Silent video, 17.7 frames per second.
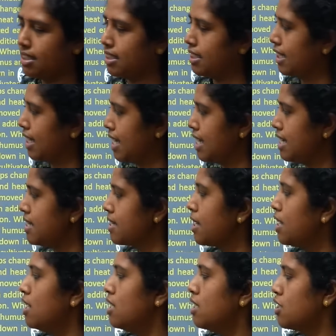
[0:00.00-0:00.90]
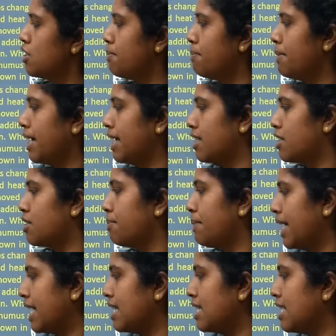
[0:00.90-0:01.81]
Yes, so to
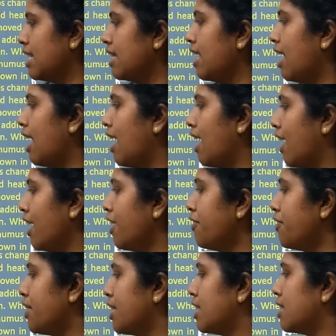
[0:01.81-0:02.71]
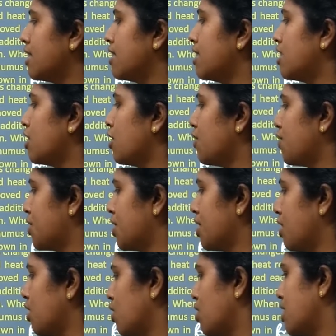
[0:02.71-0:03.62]
maintain the high fertility of
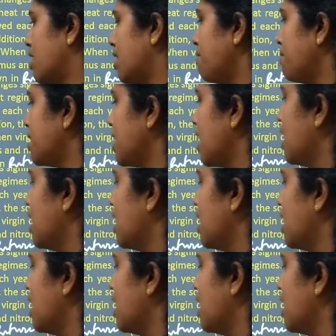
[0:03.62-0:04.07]
Chernozems